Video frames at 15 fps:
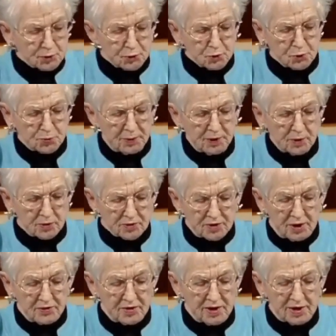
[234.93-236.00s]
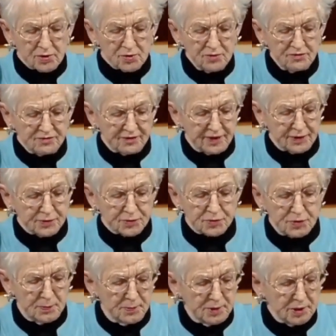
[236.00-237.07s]
Mr. Speaker, as our nation
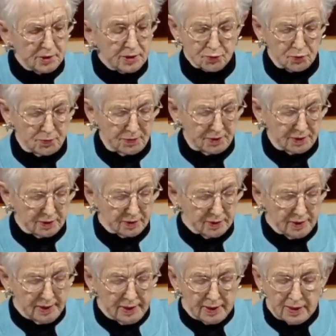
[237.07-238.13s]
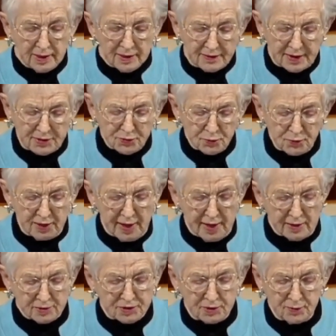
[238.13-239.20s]
faces a disrepair, that's a
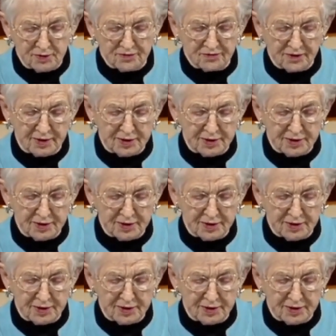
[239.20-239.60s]
reality we